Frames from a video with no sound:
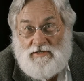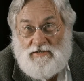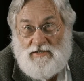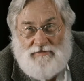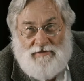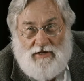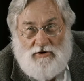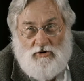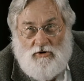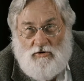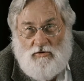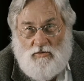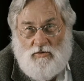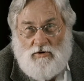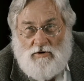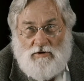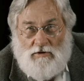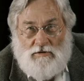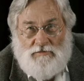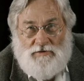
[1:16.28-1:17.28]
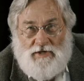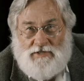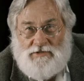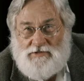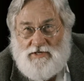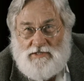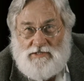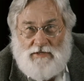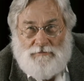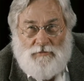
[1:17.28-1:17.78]
And that whole world then
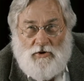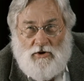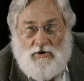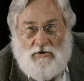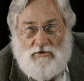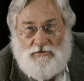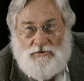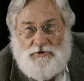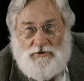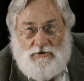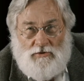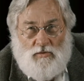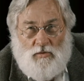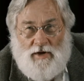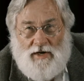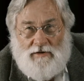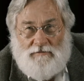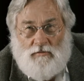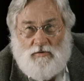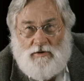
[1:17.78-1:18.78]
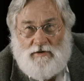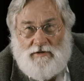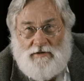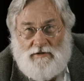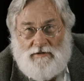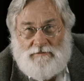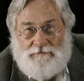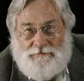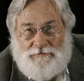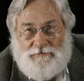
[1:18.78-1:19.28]
sets up a whole new way of
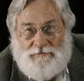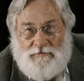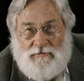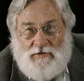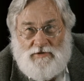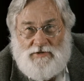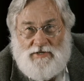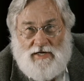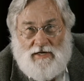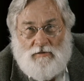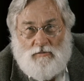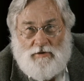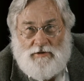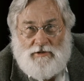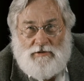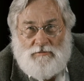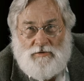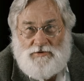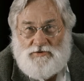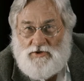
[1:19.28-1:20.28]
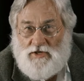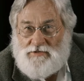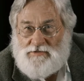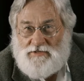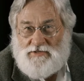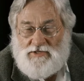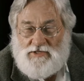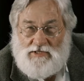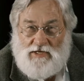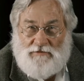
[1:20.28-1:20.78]
working. You're now working with just
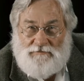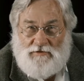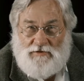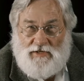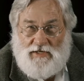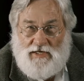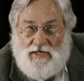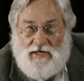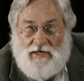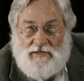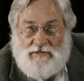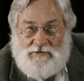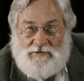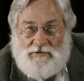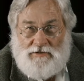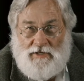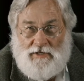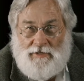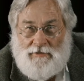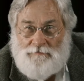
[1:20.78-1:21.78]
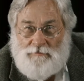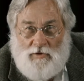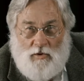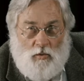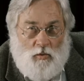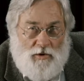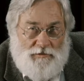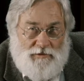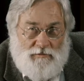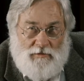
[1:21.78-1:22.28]
the stuff of the eyes,
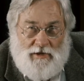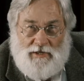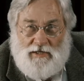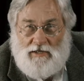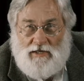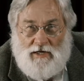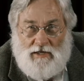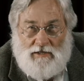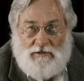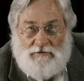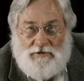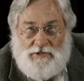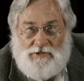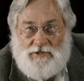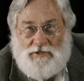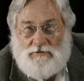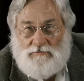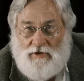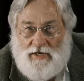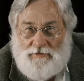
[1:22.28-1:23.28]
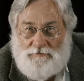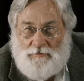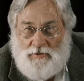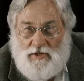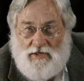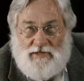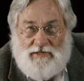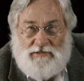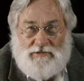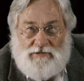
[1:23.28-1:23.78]
what the right color is in the right
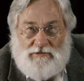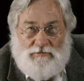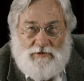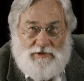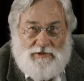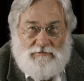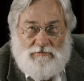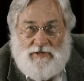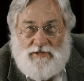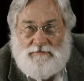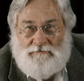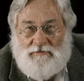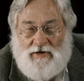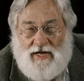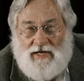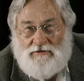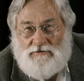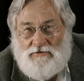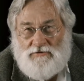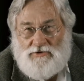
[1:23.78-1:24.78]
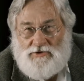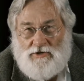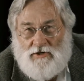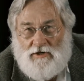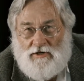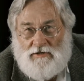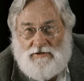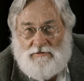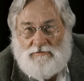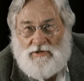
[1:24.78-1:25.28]
place, what the right values
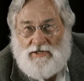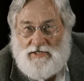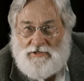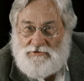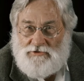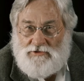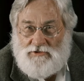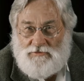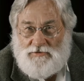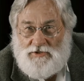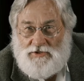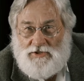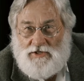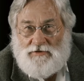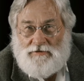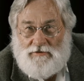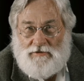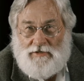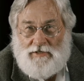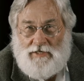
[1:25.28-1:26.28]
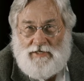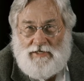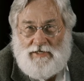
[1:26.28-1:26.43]
are in relation to each other